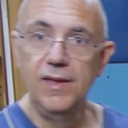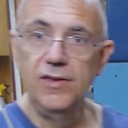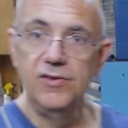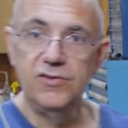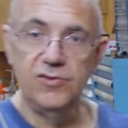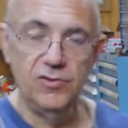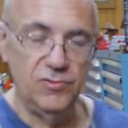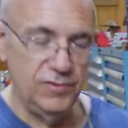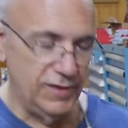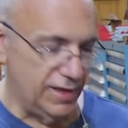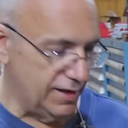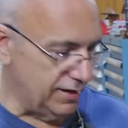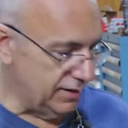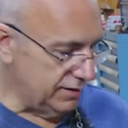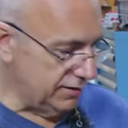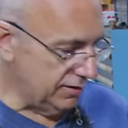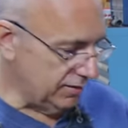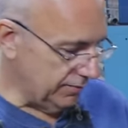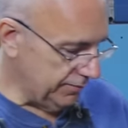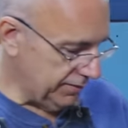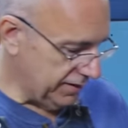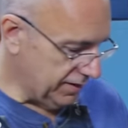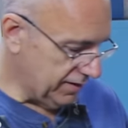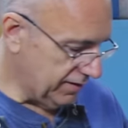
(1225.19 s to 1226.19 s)
So that
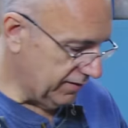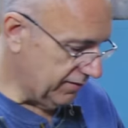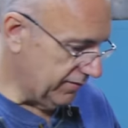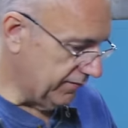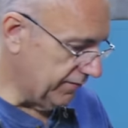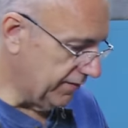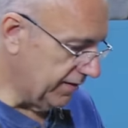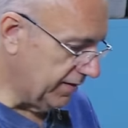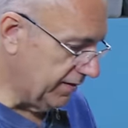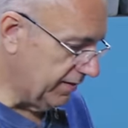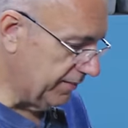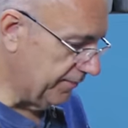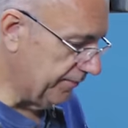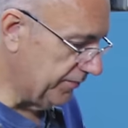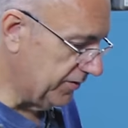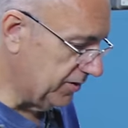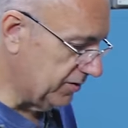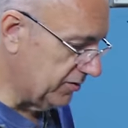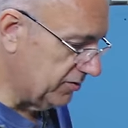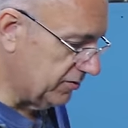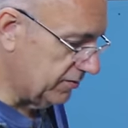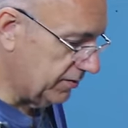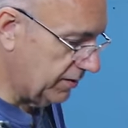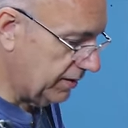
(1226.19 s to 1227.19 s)
little bit of um,
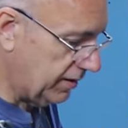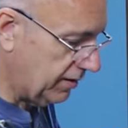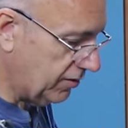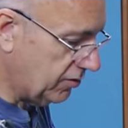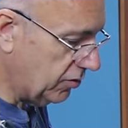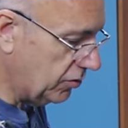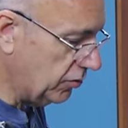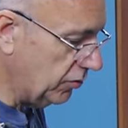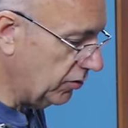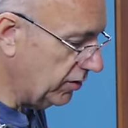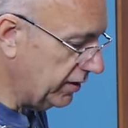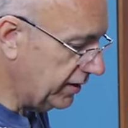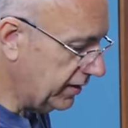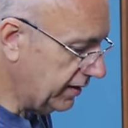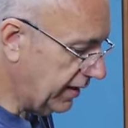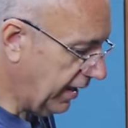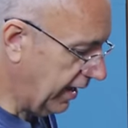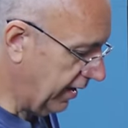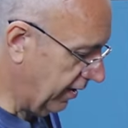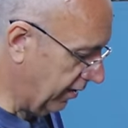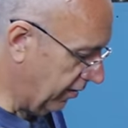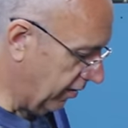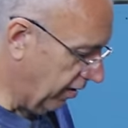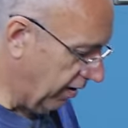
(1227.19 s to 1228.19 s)
cooling
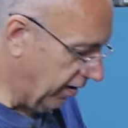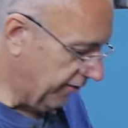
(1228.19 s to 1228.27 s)
down